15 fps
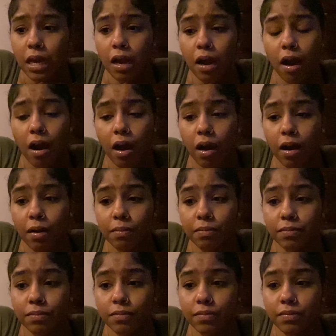
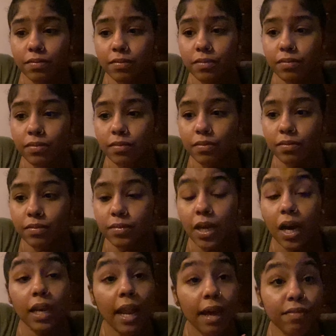The
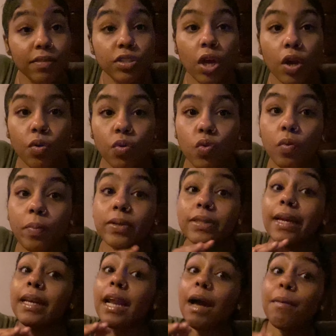11s are cool, but they're
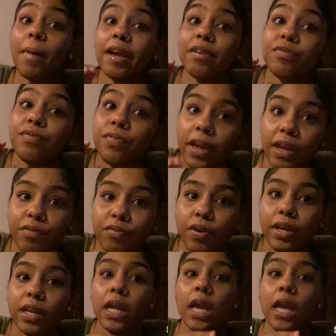not my favorite.